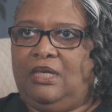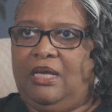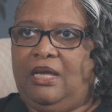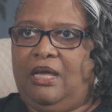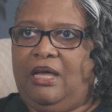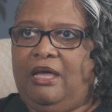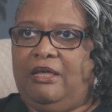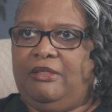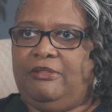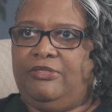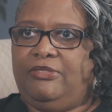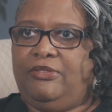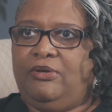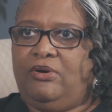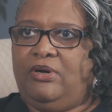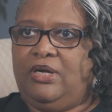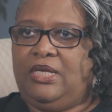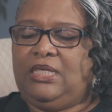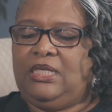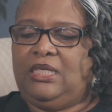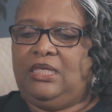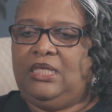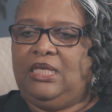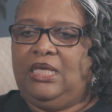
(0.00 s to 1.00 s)
I
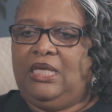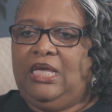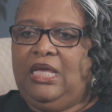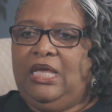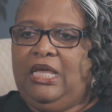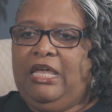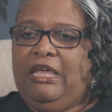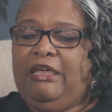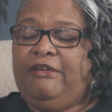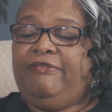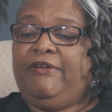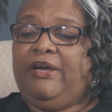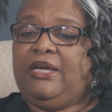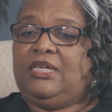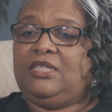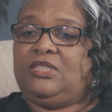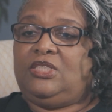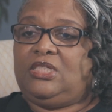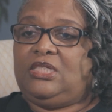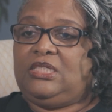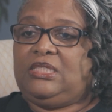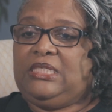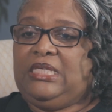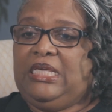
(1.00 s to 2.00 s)
thought if I could
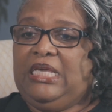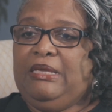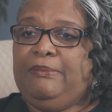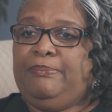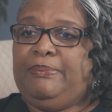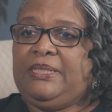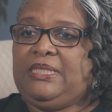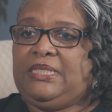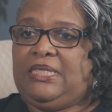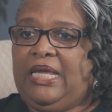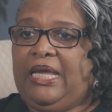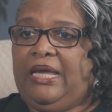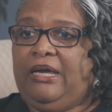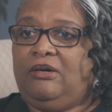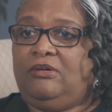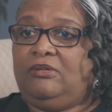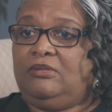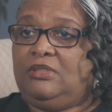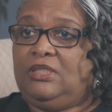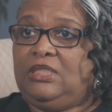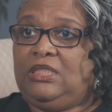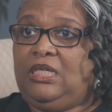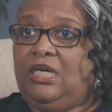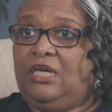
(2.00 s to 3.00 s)
just keep it
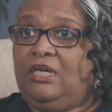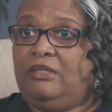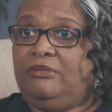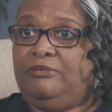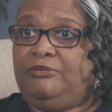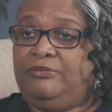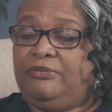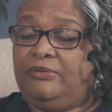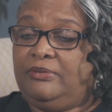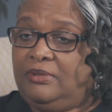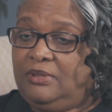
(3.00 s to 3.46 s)
down enough,